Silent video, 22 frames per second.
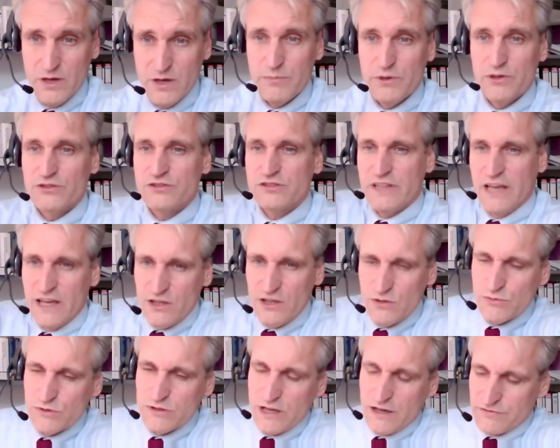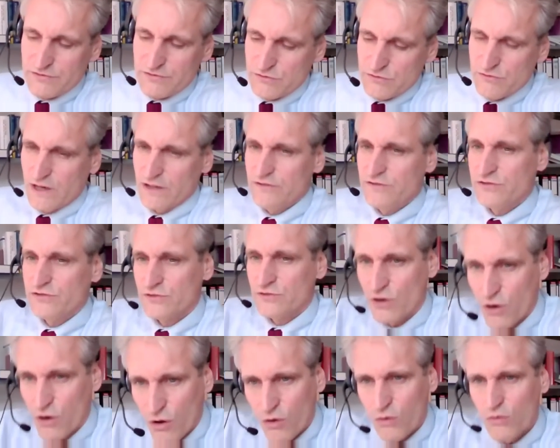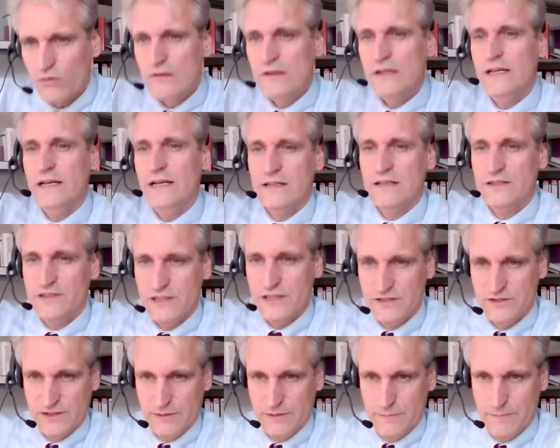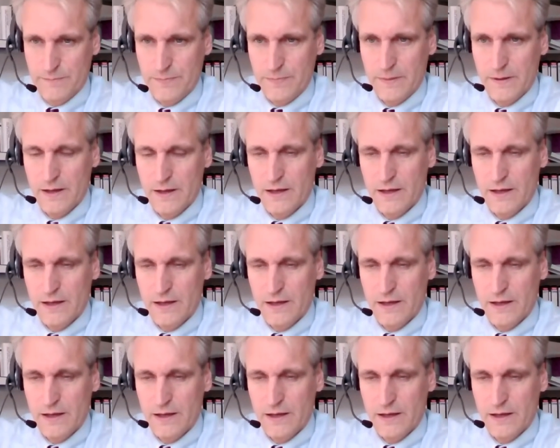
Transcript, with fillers: because there you would have to run through the whole legal system.